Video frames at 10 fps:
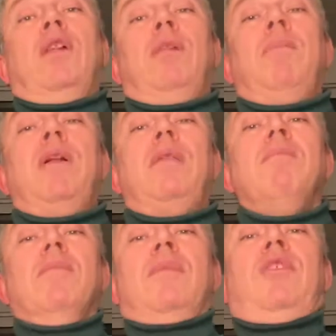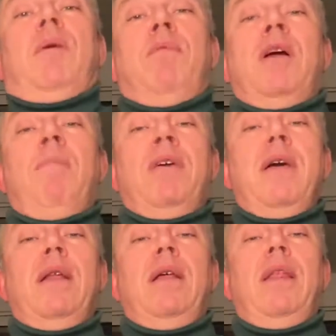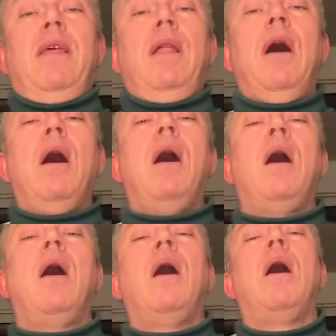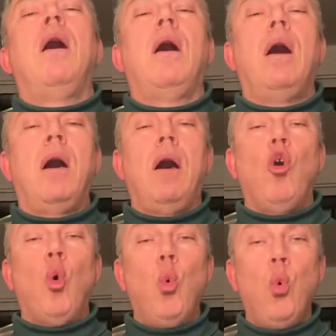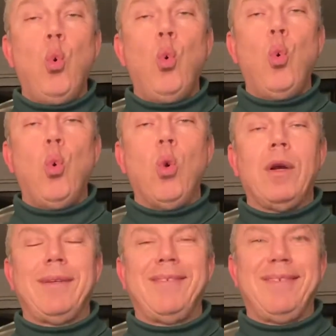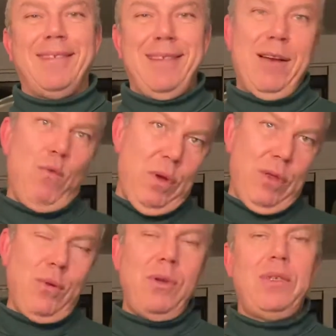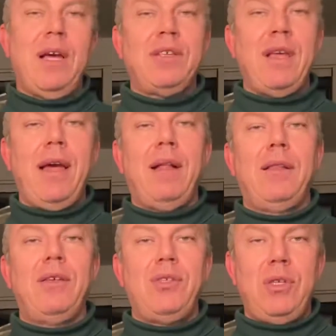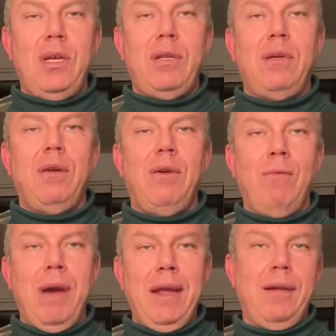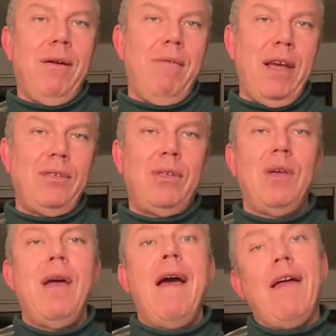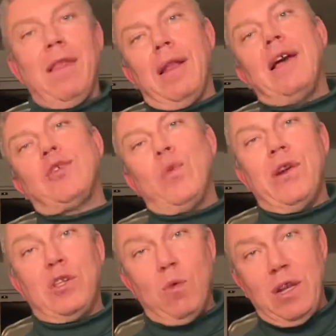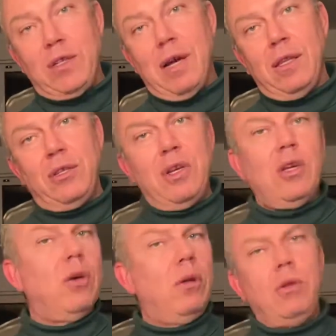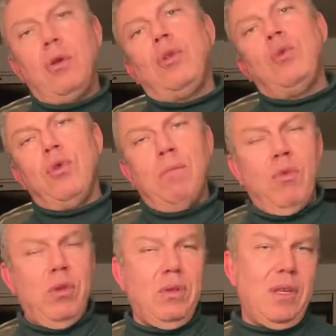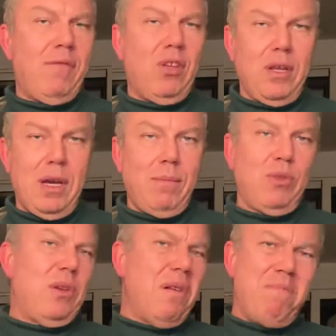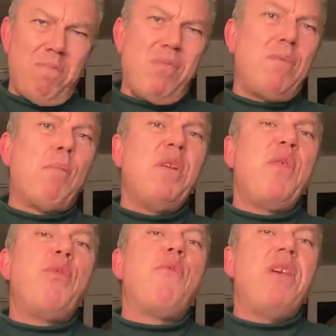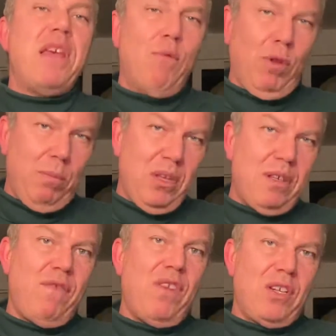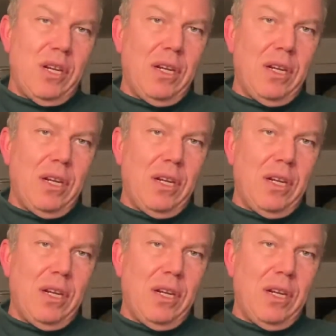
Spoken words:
bit, top it up again, and then ooh, with noise, exhale, sit, wait, rest. The last one is quite challenging. Don't do it more than 7 times. Probably 3 will be sufficient.